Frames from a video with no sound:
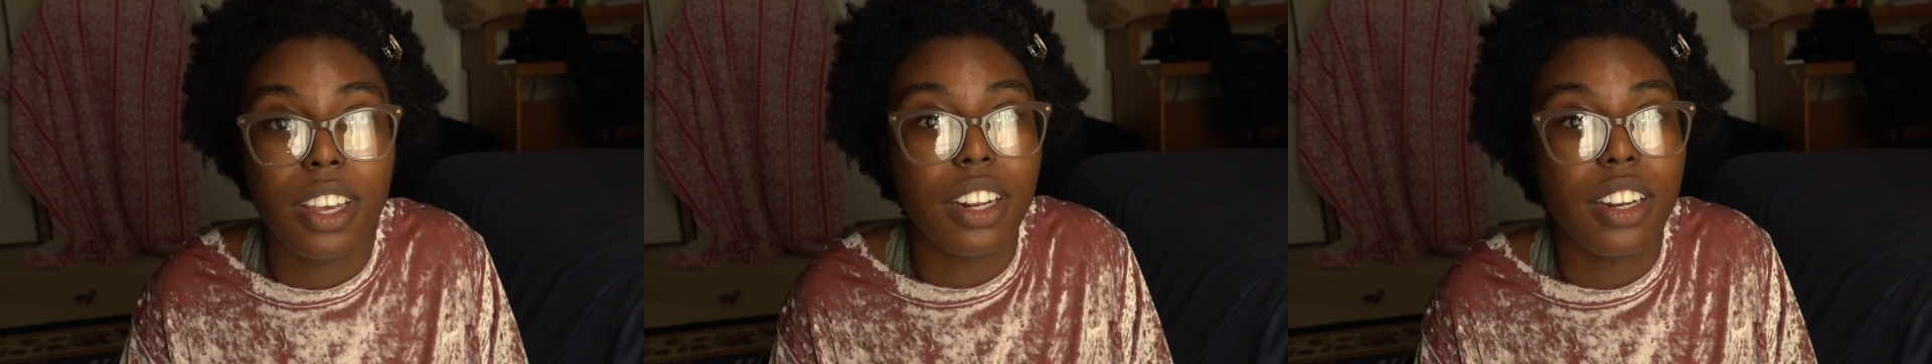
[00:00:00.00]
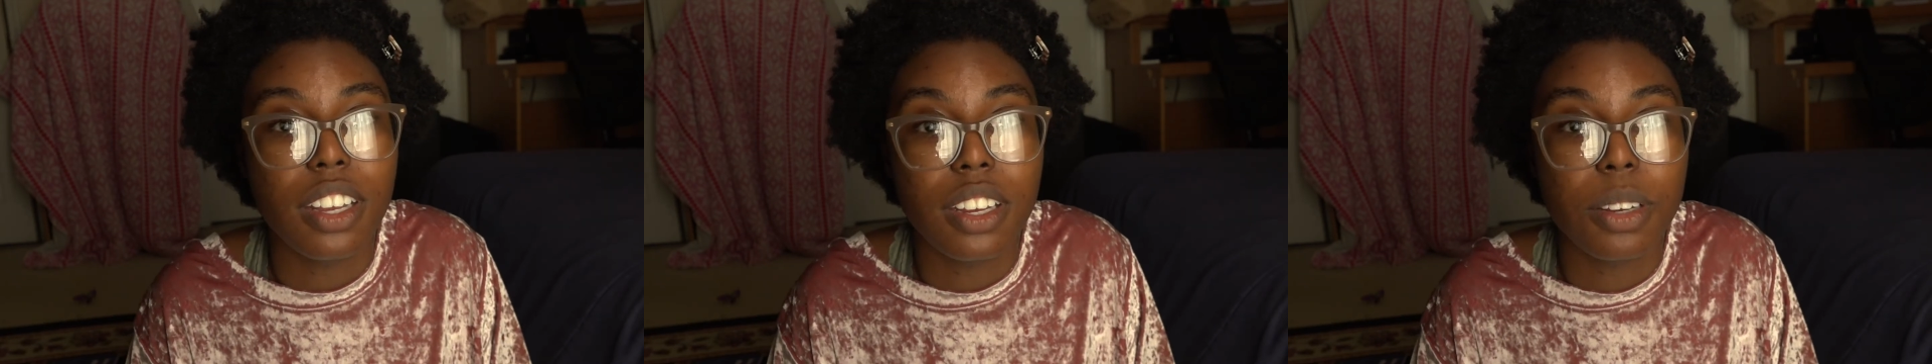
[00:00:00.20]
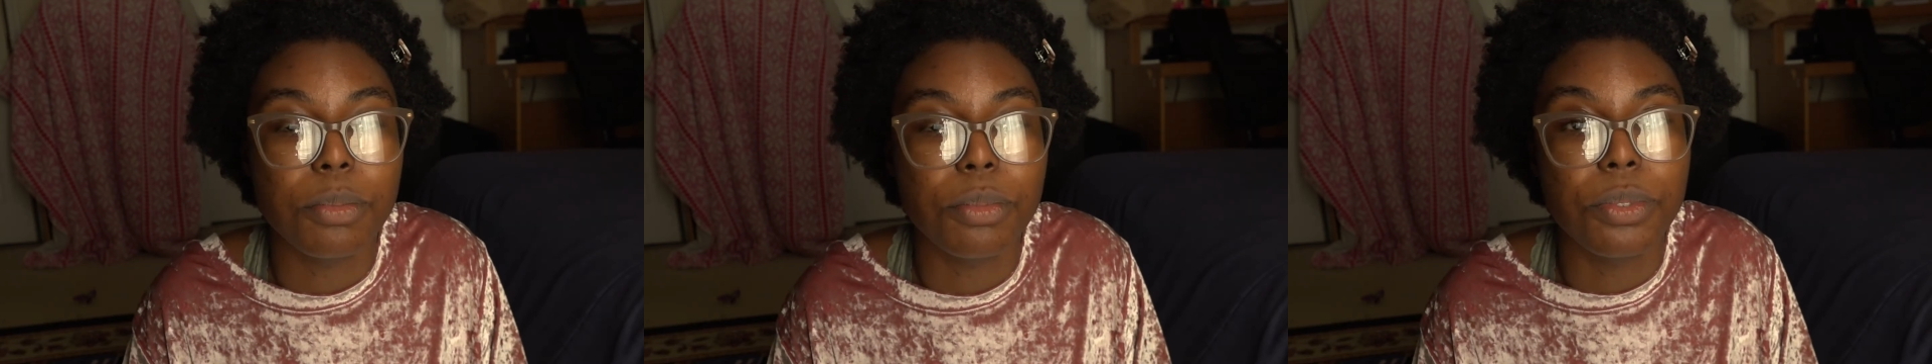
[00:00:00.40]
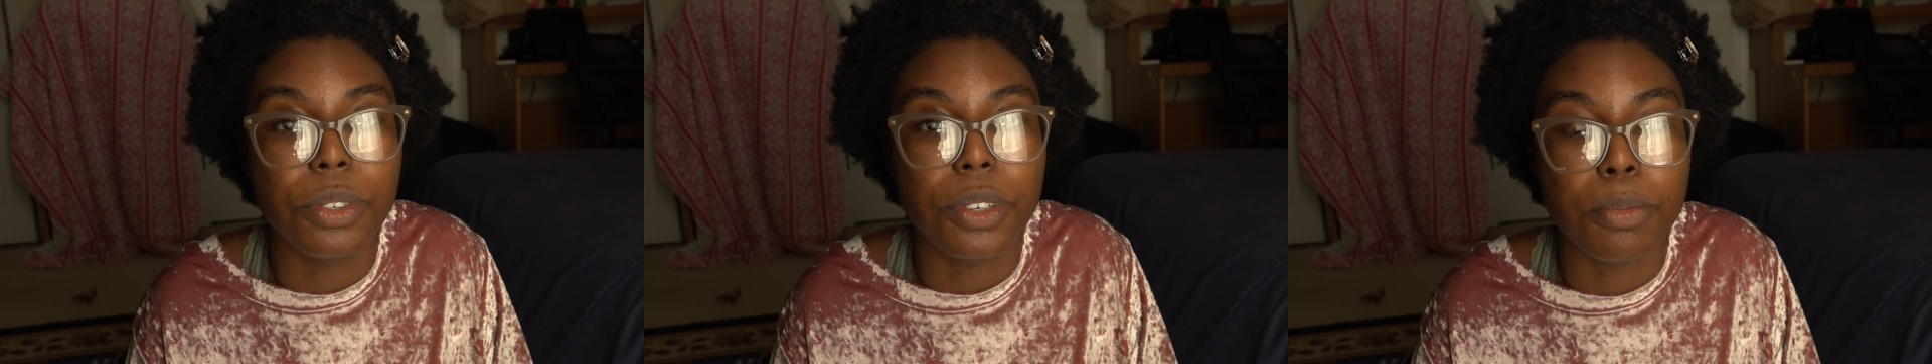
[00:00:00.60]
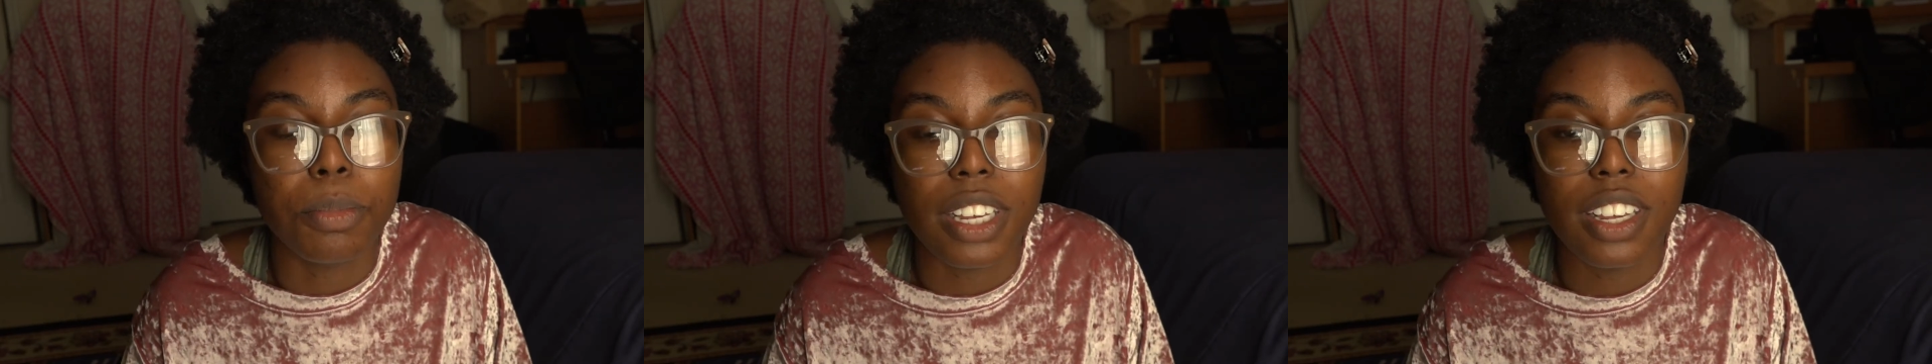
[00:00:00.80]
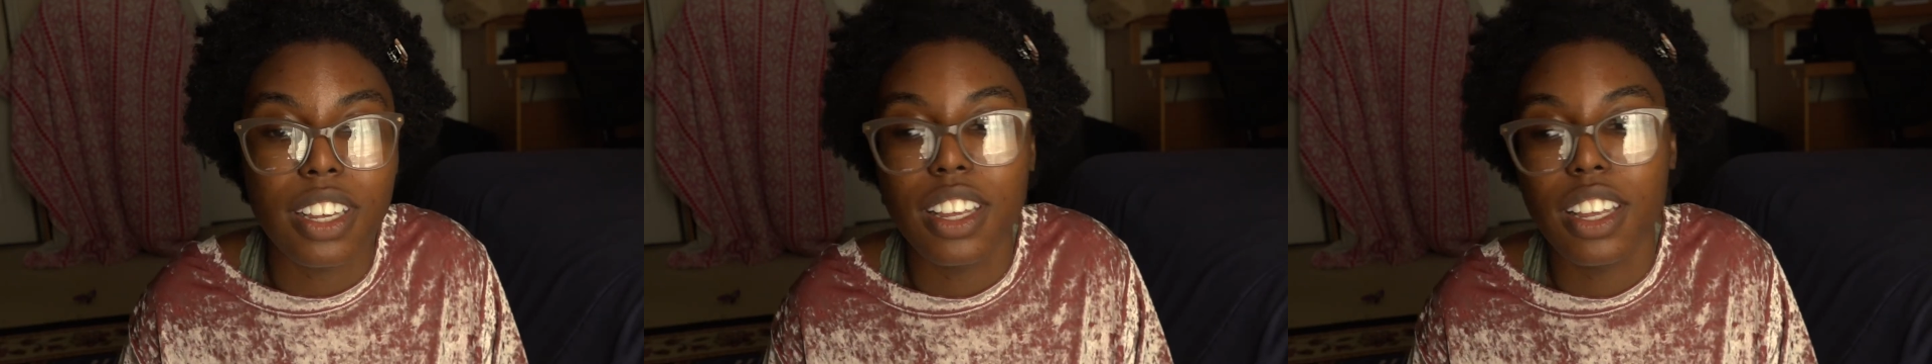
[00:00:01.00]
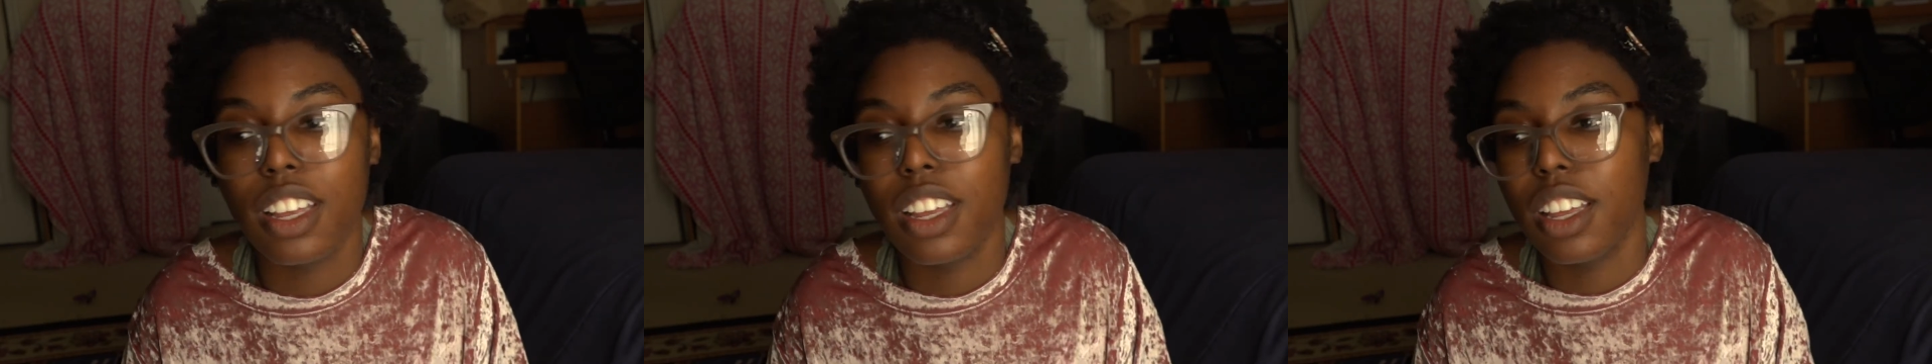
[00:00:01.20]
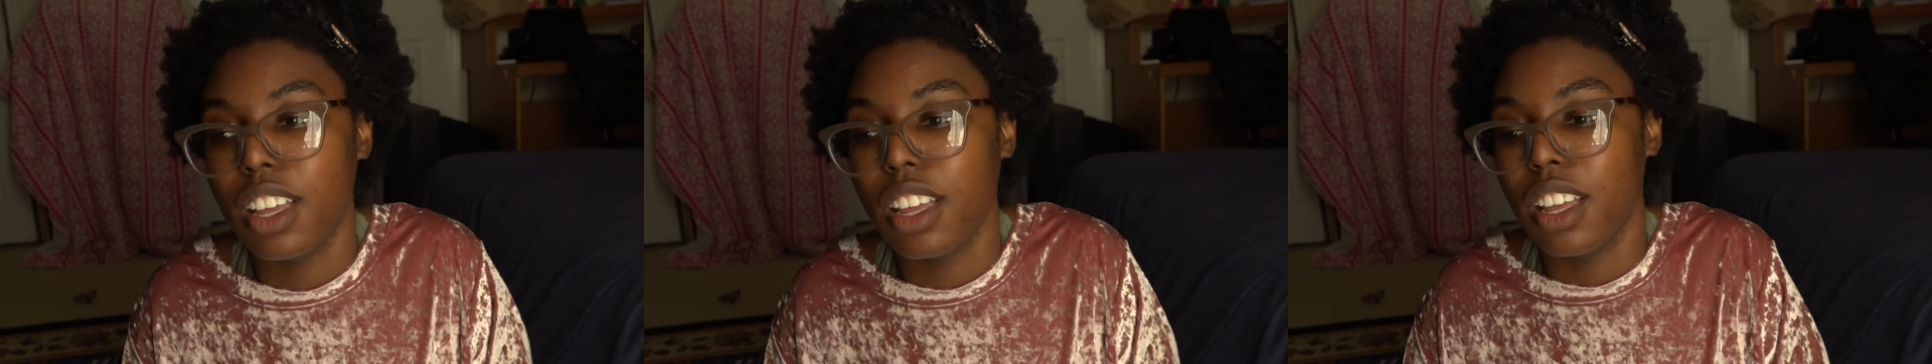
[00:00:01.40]
income for me.
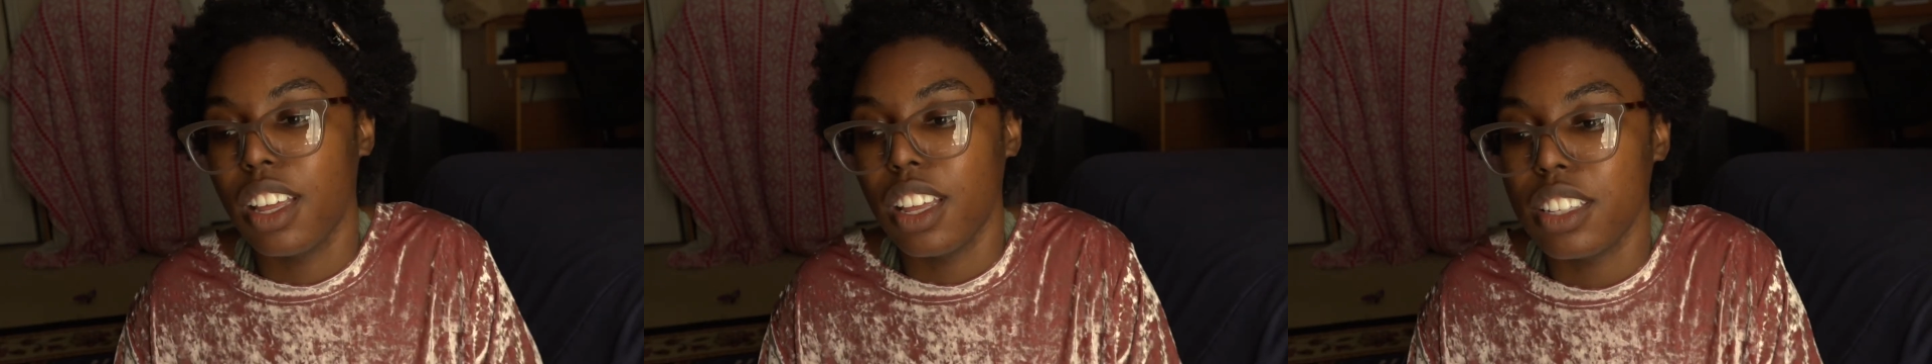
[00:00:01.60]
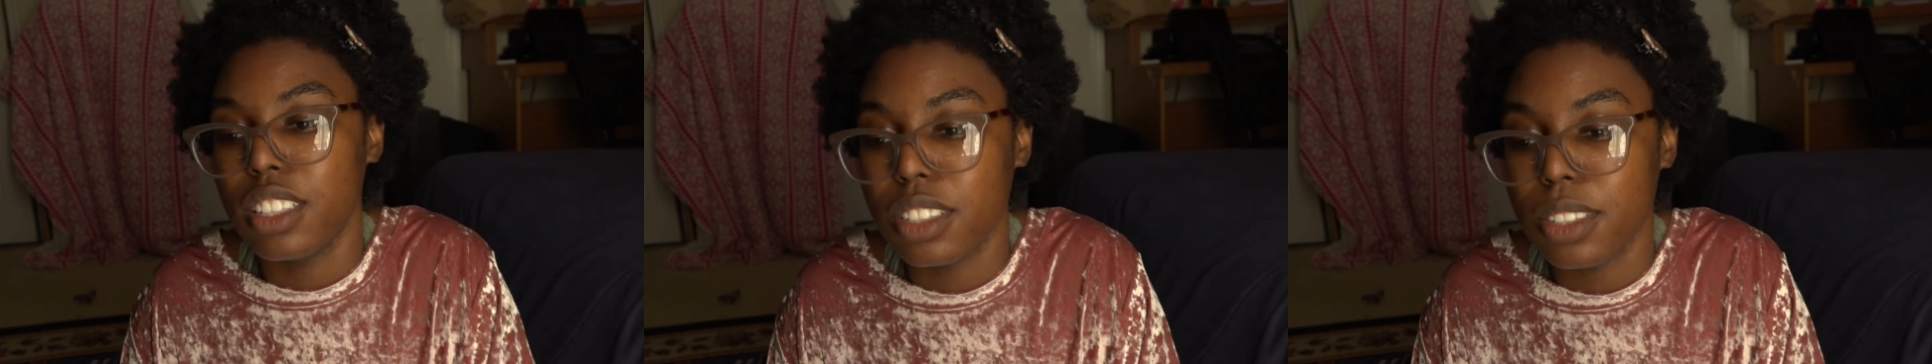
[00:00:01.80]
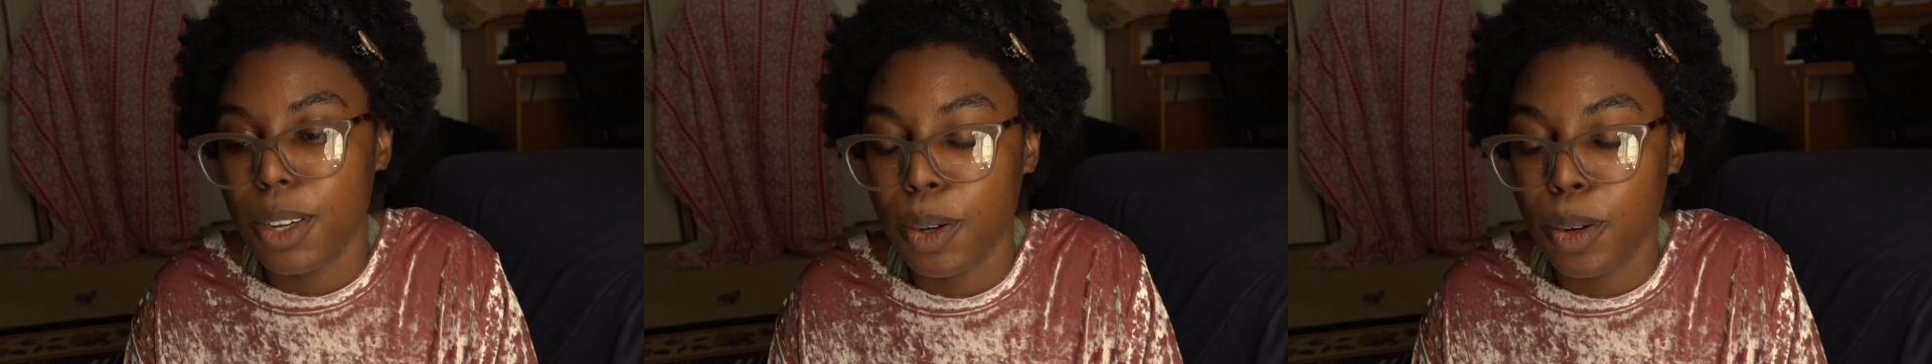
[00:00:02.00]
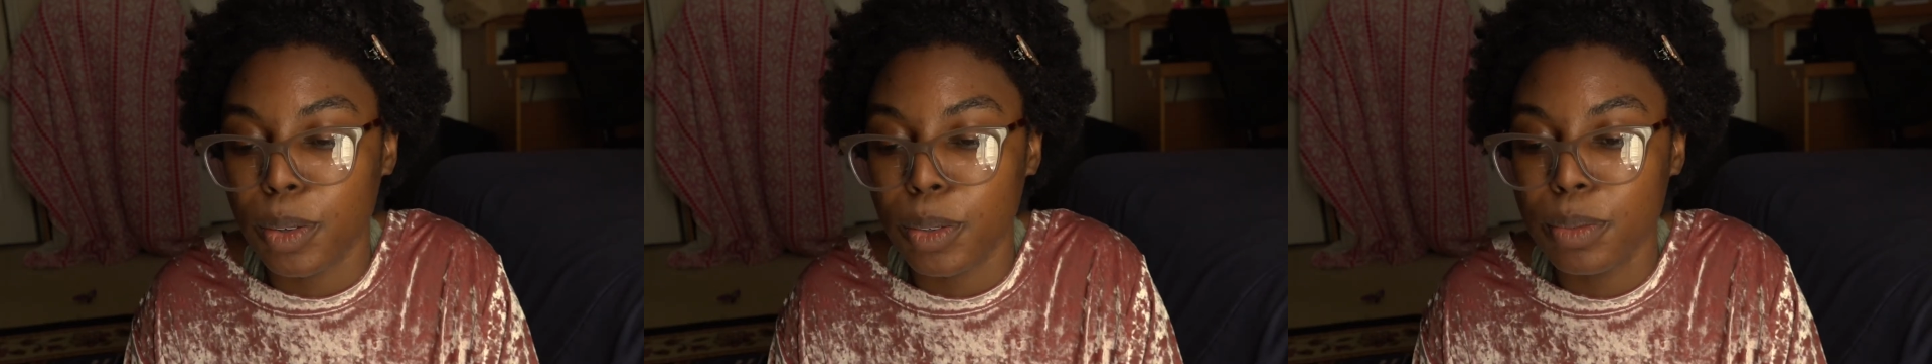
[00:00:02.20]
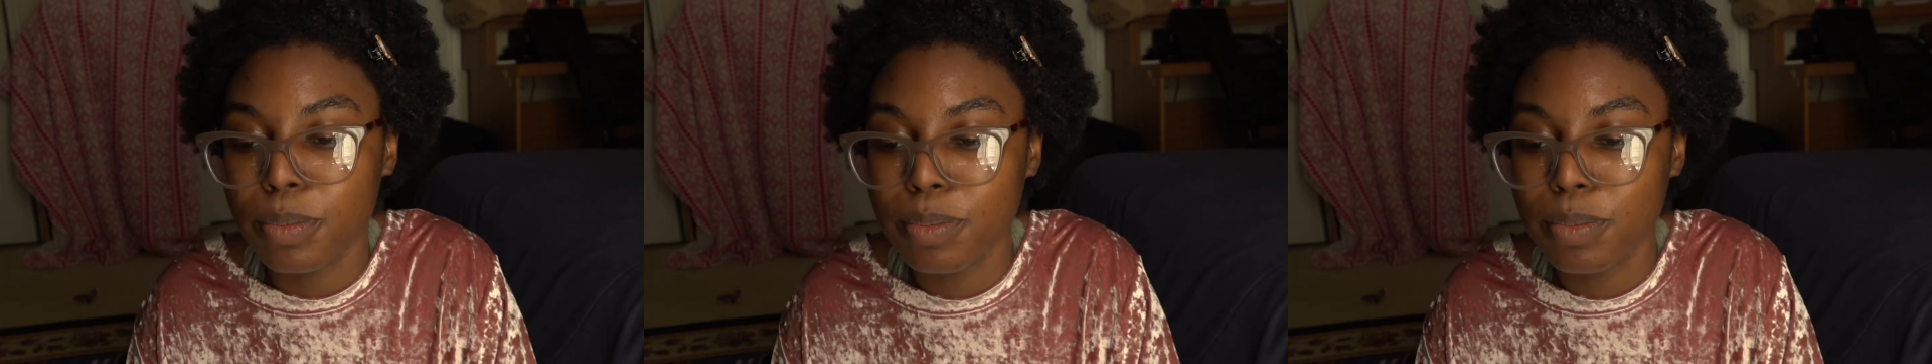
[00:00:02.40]
So,